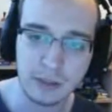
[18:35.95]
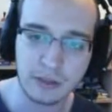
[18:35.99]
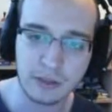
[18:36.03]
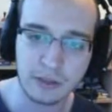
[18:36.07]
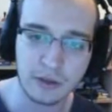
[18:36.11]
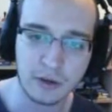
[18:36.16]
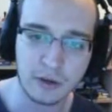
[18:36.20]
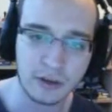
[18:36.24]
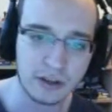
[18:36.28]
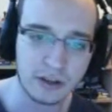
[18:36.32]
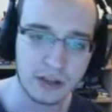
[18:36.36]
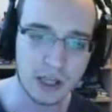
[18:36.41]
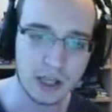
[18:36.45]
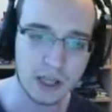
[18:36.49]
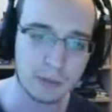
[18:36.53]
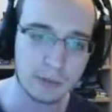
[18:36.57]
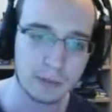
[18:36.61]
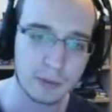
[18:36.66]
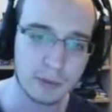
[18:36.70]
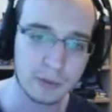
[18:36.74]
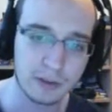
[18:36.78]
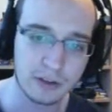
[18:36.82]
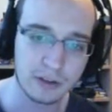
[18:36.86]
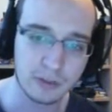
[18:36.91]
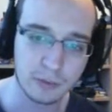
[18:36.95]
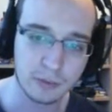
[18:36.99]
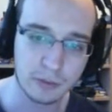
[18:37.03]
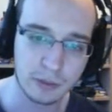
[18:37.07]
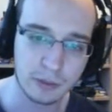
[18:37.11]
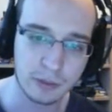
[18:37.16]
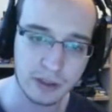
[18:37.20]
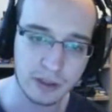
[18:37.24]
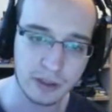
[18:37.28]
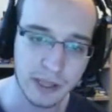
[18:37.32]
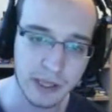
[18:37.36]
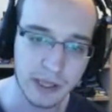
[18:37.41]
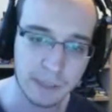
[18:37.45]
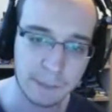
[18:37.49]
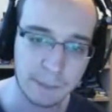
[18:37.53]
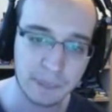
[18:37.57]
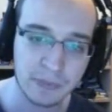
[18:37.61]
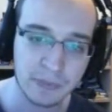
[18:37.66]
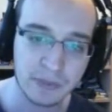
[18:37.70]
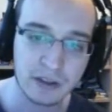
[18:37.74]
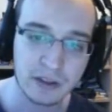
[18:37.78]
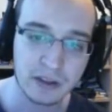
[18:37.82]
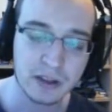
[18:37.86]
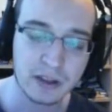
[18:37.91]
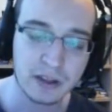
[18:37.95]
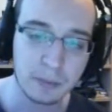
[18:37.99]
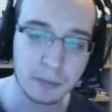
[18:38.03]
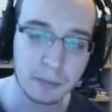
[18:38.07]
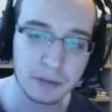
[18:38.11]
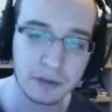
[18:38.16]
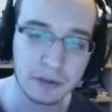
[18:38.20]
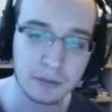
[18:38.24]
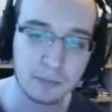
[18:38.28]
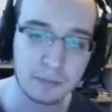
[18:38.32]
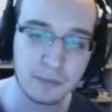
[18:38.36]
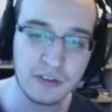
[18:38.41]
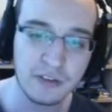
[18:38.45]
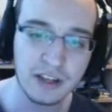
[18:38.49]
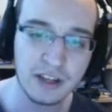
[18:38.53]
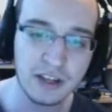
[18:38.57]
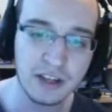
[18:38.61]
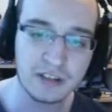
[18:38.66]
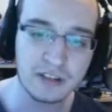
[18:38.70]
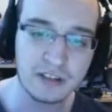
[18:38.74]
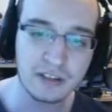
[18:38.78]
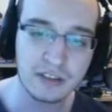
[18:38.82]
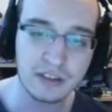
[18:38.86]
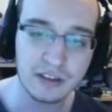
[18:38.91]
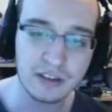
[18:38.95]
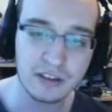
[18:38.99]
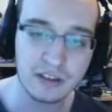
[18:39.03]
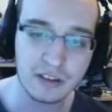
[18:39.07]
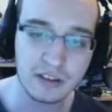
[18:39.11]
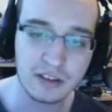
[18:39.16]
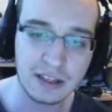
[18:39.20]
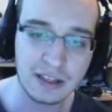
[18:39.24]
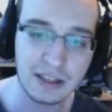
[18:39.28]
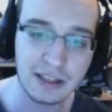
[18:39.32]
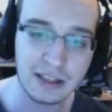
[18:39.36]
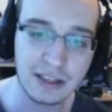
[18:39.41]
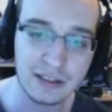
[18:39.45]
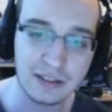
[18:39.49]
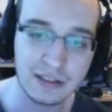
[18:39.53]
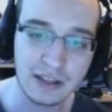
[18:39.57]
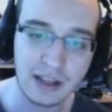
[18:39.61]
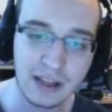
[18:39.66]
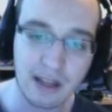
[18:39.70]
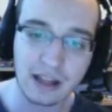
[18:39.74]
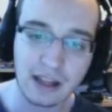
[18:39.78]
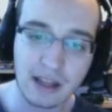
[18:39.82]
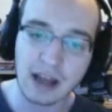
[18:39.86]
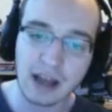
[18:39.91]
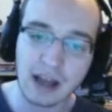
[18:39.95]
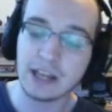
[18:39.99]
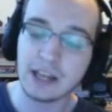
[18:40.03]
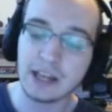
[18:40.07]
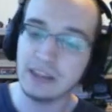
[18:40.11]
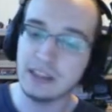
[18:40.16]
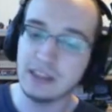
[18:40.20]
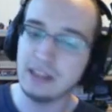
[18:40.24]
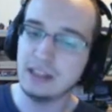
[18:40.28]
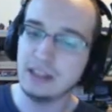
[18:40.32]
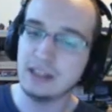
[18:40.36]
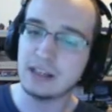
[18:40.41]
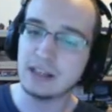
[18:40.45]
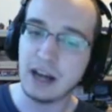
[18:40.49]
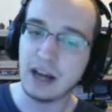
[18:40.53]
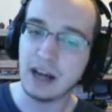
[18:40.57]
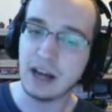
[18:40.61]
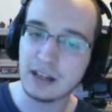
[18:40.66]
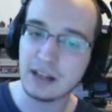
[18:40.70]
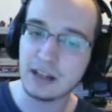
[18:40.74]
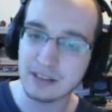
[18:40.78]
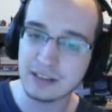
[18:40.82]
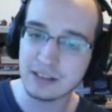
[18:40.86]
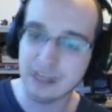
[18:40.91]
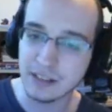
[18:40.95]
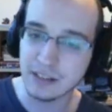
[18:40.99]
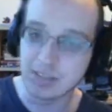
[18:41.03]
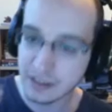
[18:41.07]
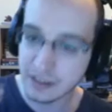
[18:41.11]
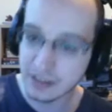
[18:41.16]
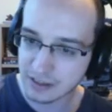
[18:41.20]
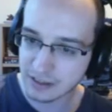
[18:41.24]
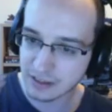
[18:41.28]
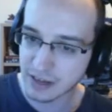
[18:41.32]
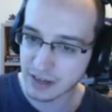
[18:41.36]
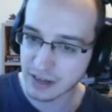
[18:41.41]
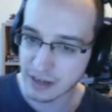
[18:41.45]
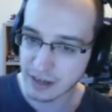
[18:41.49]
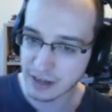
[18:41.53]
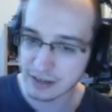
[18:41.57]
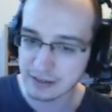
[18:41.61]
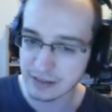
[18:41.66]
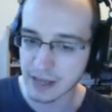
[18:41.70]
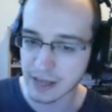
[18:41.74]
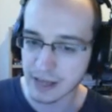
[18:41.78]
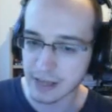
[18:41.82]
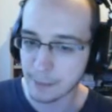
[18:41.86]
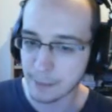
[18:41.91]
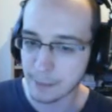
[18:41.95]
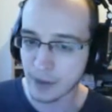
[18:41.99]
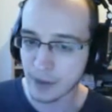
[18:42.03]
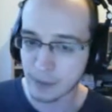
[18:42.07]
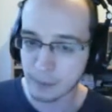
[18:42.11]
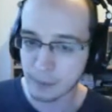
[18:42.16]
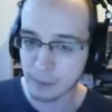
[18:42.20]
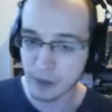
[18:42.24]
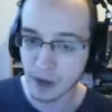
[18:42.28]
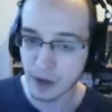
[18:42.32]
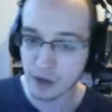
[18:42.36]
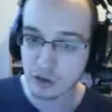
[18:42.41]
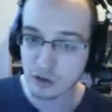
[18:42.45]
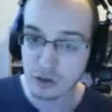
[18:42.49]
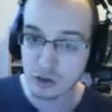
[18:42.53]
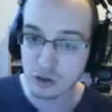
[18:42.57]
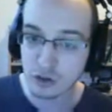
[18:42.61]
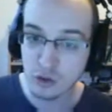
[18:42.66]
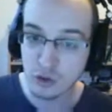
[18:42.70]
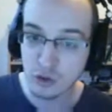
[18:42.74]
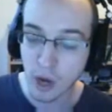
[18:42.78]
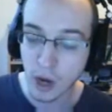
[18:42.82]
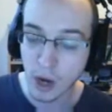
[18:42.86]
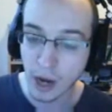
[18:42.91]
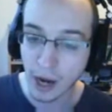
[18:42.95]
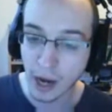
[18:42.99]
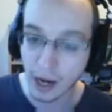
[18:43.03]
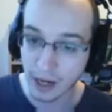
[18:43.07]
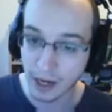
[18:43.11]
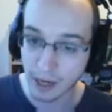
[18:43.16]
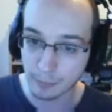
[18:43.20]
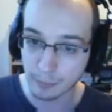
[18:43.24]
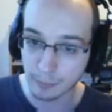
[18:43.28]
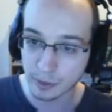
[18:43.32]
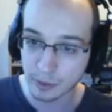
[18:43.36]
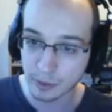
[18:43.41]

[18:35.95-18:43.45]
30 times at this point, but yeah. The thing is, the castle is a nice landmark, but it's too high up.